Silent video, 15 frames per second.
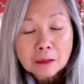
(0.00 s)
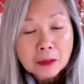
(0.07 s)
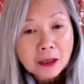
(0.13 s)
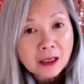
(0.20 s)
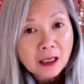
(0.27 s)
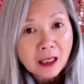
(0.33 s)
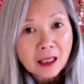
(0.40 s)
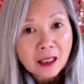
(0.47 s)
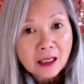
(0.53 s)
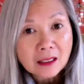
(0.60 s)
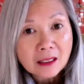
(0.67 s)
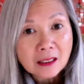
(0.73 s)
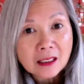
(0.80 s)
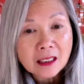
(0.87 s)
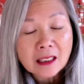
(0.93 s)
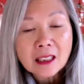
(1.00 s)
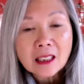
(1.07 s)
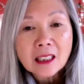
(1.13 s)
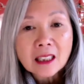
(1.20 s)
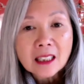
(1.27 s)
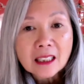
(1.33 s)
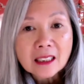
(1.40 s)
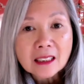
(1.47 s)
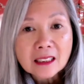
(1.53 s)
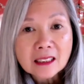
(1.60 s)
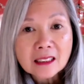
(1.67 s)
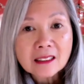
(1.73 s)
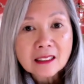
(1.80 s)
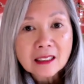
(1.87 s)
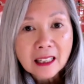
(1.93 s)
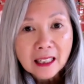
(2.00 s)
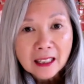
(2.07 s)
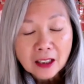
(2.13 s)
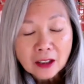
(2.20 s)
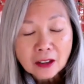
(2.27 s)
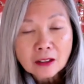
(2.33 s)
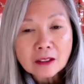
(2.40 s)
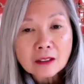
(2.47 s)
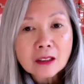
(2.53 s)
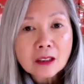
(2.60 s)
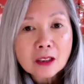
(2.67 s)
because it is there